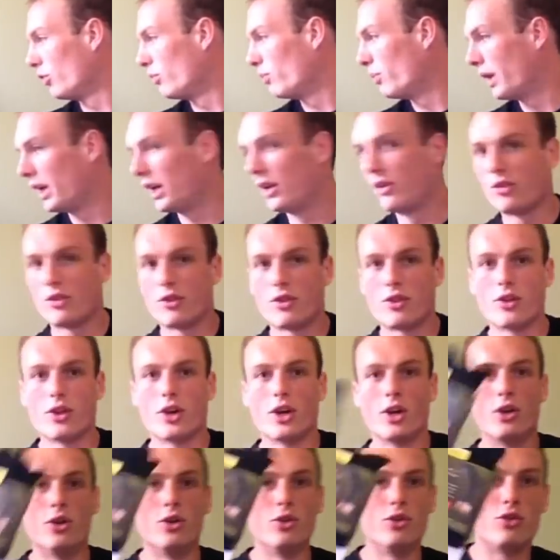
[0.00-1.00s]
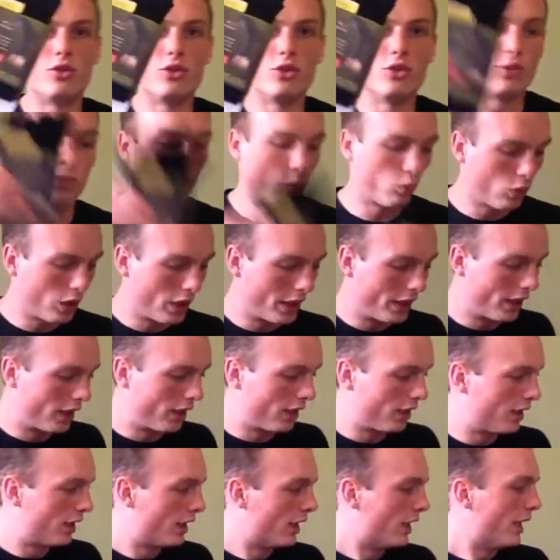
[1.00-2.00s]
two pairs of those as
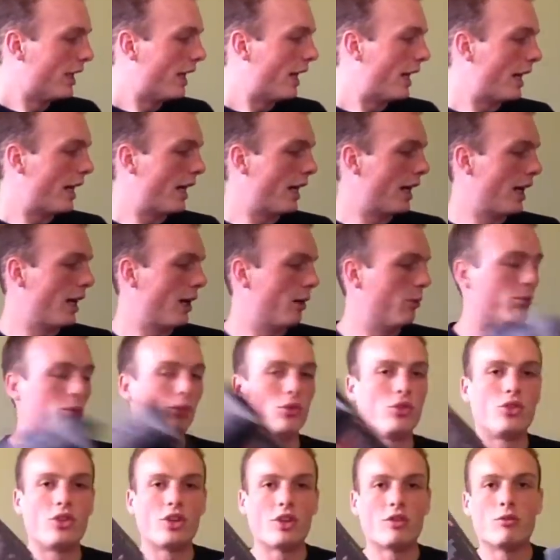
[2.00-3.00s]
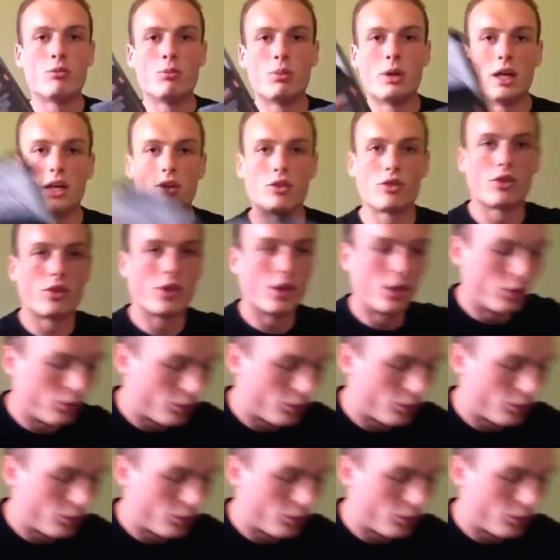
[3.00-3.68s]
well. Um, seven pairs of